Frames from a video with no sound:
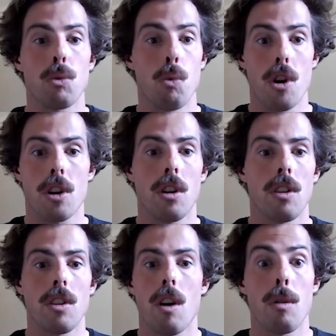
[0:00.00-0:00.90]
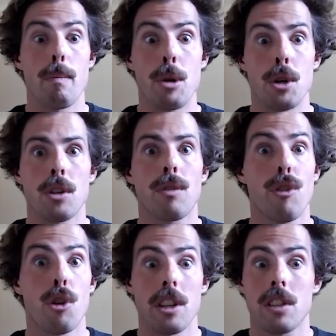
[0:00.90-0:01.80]
work on, on burned
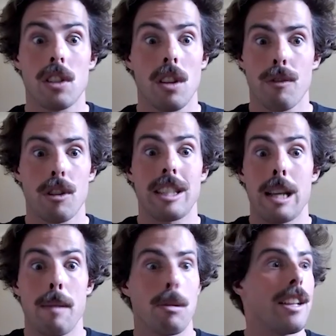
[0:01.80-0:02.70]
forest, for example.